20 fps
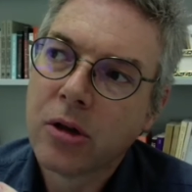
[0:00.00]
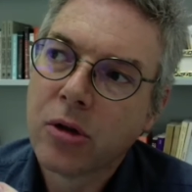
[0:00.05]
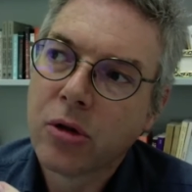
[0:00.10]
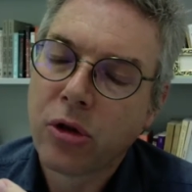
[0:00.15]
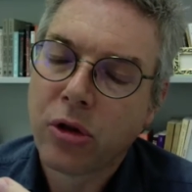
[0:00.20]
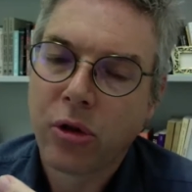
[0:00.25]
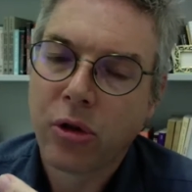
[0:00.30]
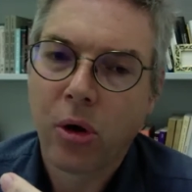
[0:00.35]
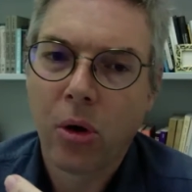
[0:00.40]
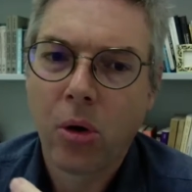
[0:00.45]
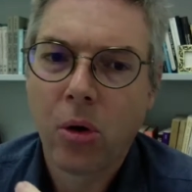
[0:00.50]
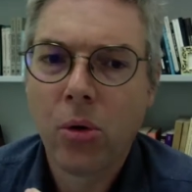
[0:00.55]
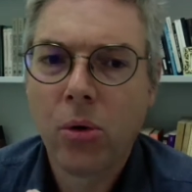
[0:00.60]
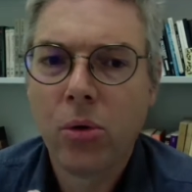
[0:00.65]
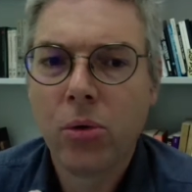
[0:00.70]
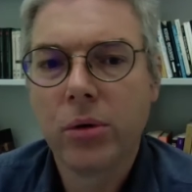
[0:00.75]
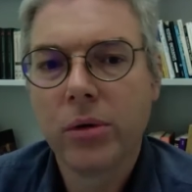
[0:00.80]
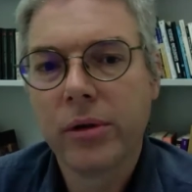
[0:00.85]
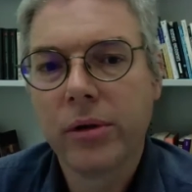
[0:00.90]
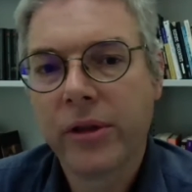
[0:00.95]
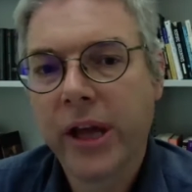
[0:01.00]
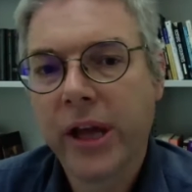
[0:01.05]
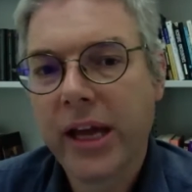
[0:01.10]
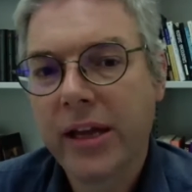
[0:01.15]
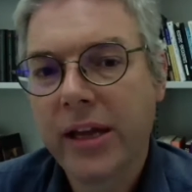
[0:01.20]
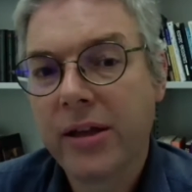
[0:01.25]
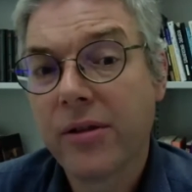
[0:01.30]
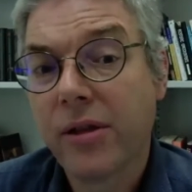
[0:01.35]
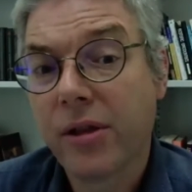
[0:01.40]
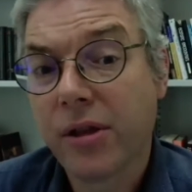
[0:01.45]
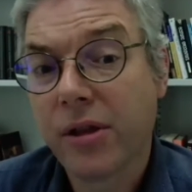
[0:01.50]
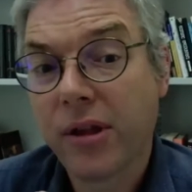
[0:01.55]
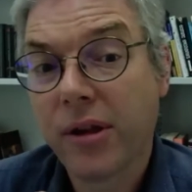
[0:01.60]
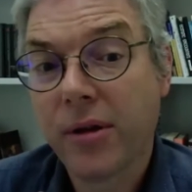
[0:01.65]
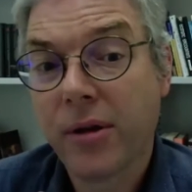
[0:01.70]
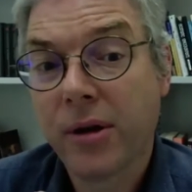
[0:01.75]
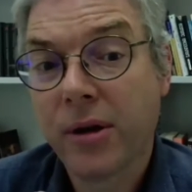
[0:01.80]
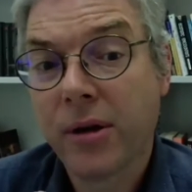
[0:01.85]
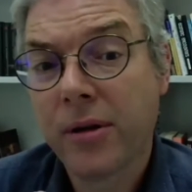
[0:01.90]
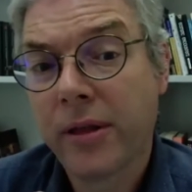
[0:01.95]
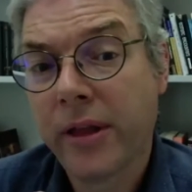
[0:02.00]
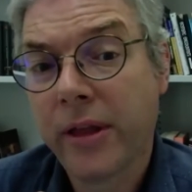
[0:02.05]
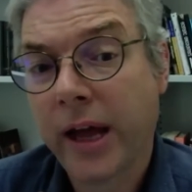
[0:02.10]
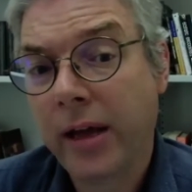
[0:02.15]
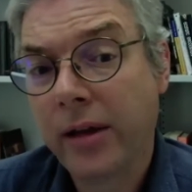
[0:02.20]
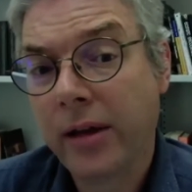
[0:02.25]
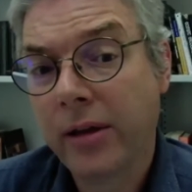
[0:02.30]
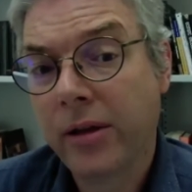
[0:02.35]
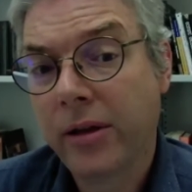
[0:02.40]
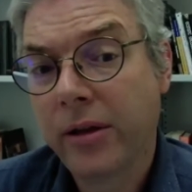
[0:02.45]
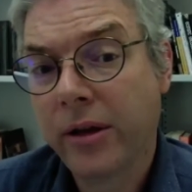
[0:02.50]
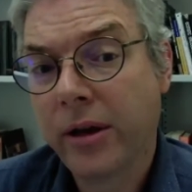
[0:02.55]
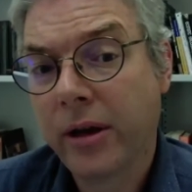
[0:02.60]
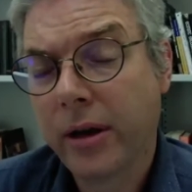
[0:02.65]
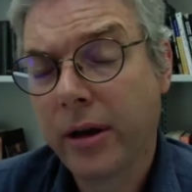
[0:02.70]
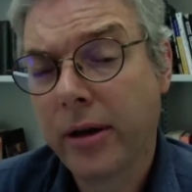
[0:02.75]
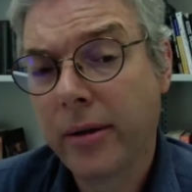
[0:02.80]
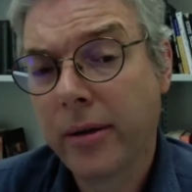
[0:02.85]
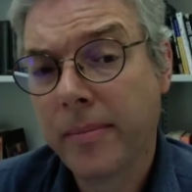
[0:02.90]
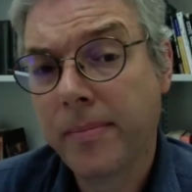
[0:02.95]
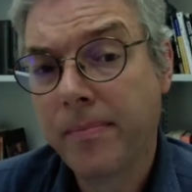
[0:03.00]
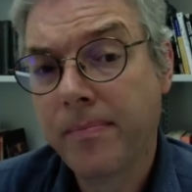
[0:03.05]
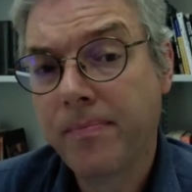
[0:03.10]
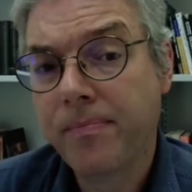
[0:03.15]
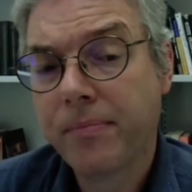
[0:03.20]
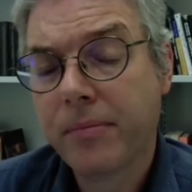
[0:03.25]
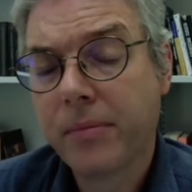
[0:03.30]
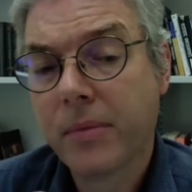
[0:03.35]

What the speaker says: so they considered that the